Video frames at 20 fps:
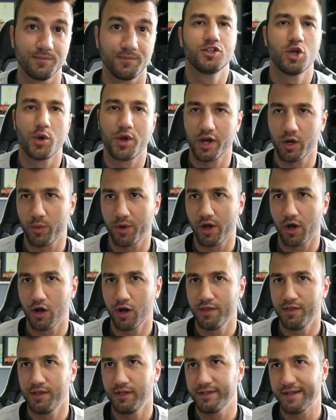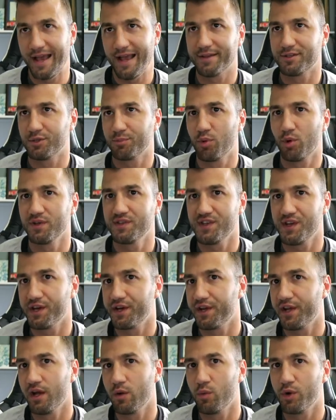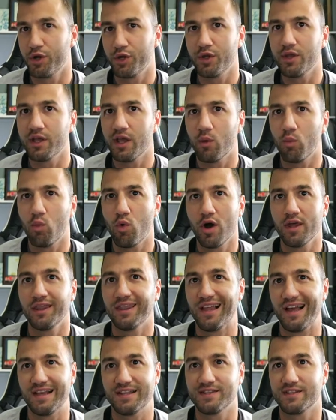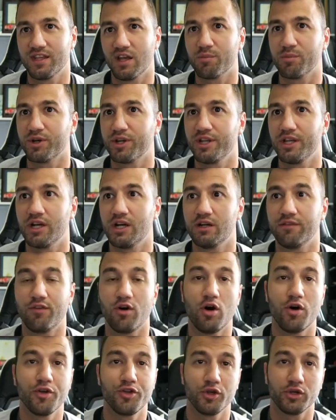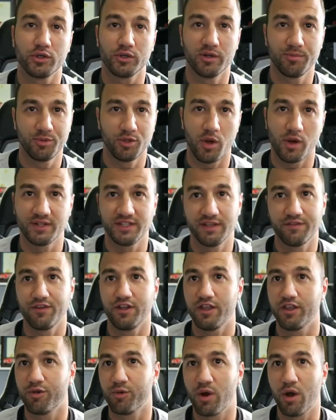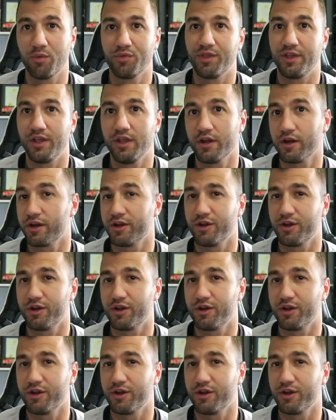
So here we are in the tax reports area where you can get one last summary of all your crypto activity throughout the year,